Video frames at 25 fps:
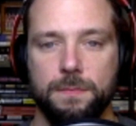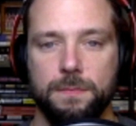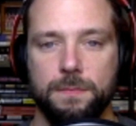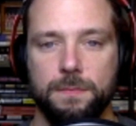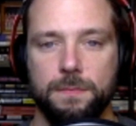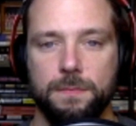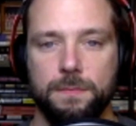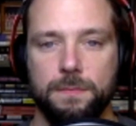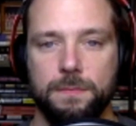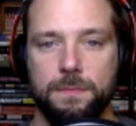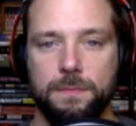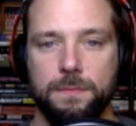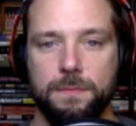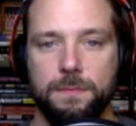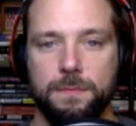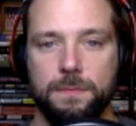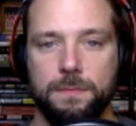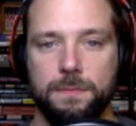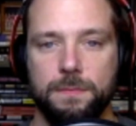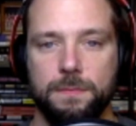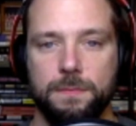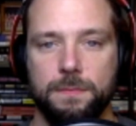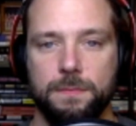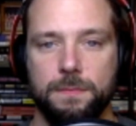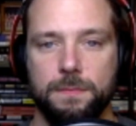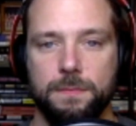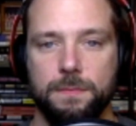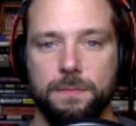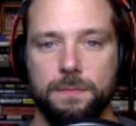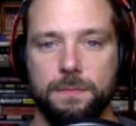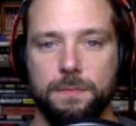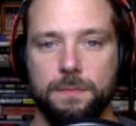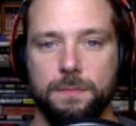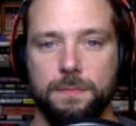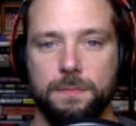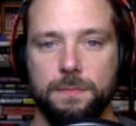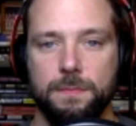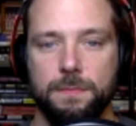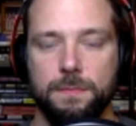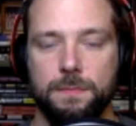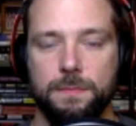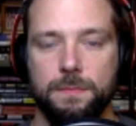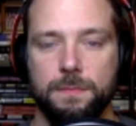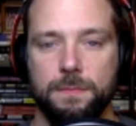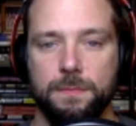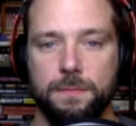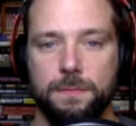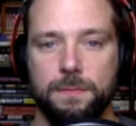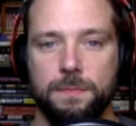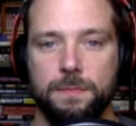
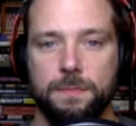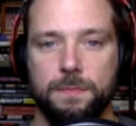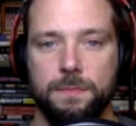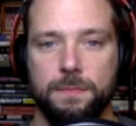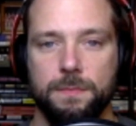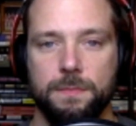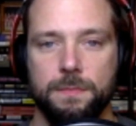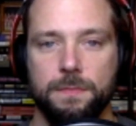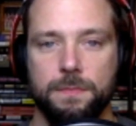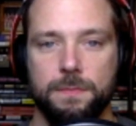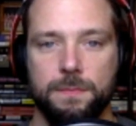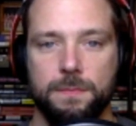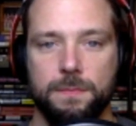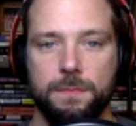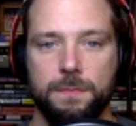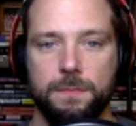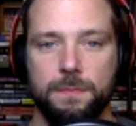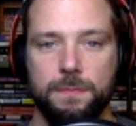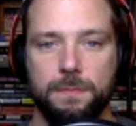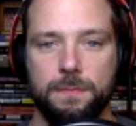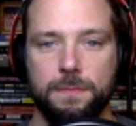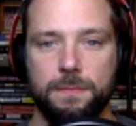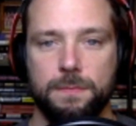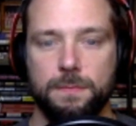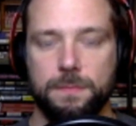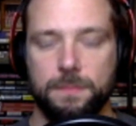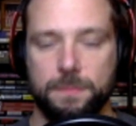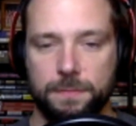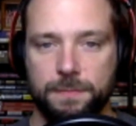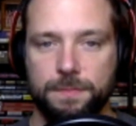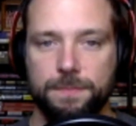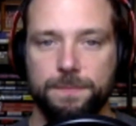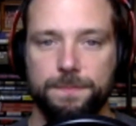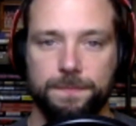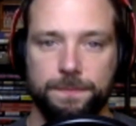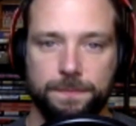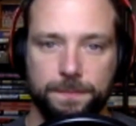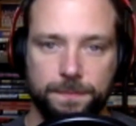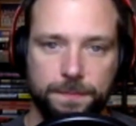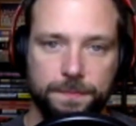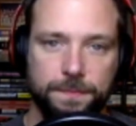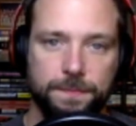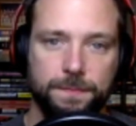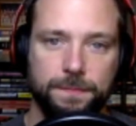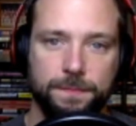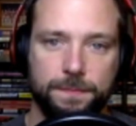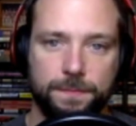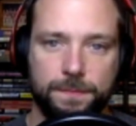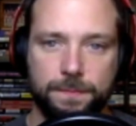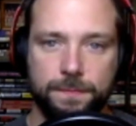
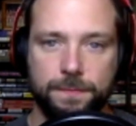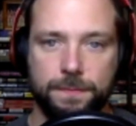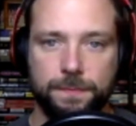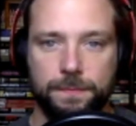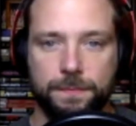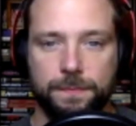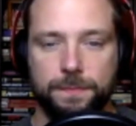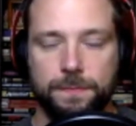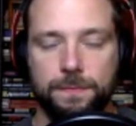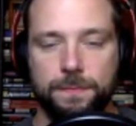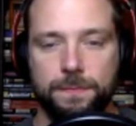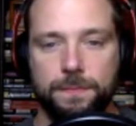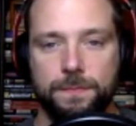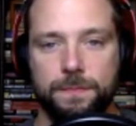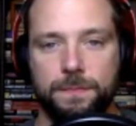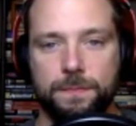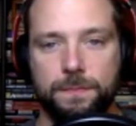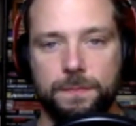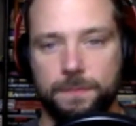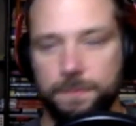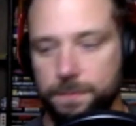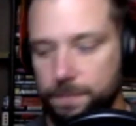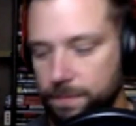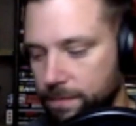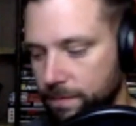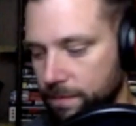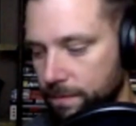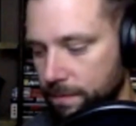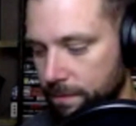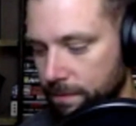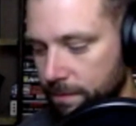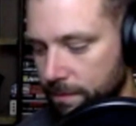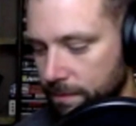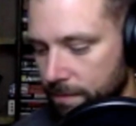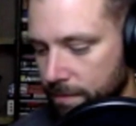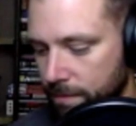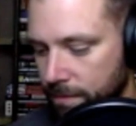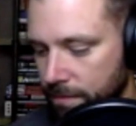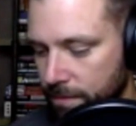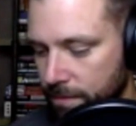The person shown says nothing.